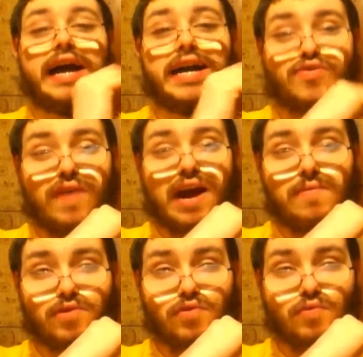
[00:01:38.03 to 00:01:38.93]
I
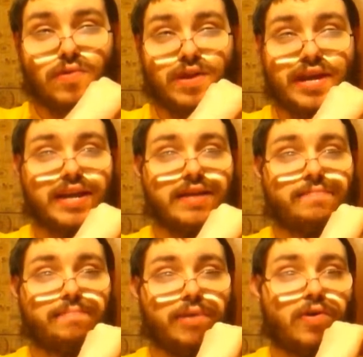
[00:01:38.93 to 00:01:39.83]
tried recording
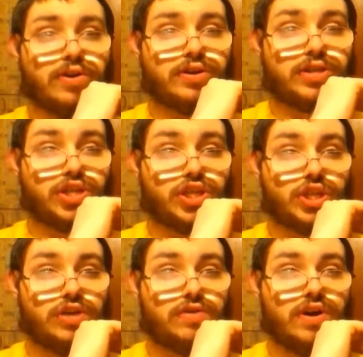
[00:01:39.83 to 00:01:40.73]
part
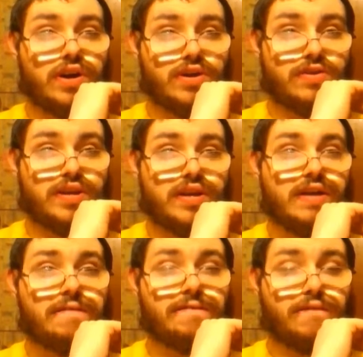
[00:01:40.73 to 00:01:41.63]

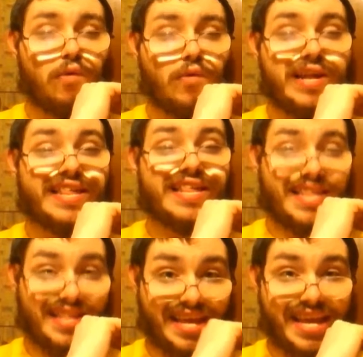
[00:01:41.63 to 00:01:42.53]

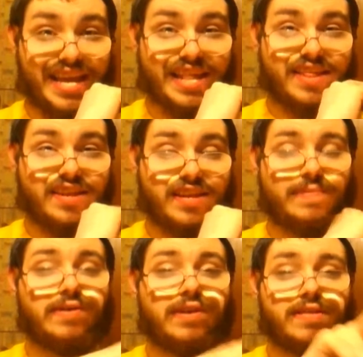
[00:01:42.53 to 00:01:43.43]
246 to
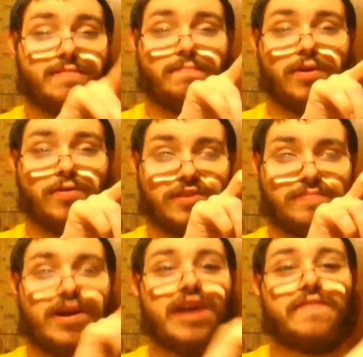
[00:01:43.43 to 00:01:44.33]
my Let's Mostly
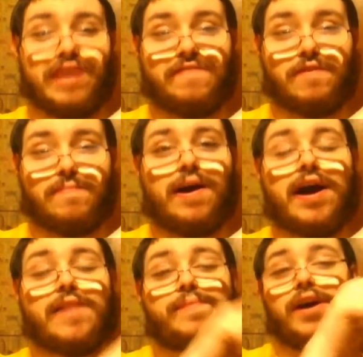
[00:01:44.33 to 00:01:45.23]
Play of
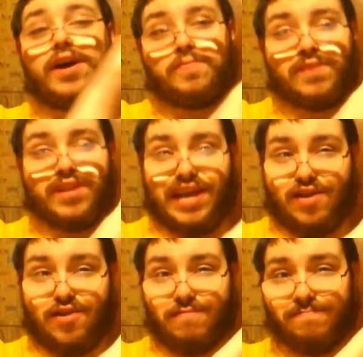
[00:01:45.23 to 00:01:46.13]
EvoPop on
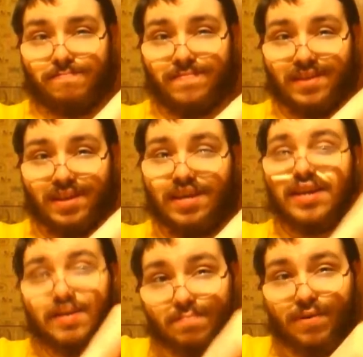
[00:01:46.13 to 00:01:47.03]
there,
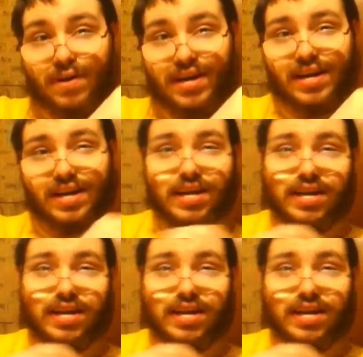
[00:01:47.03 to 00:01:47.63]
but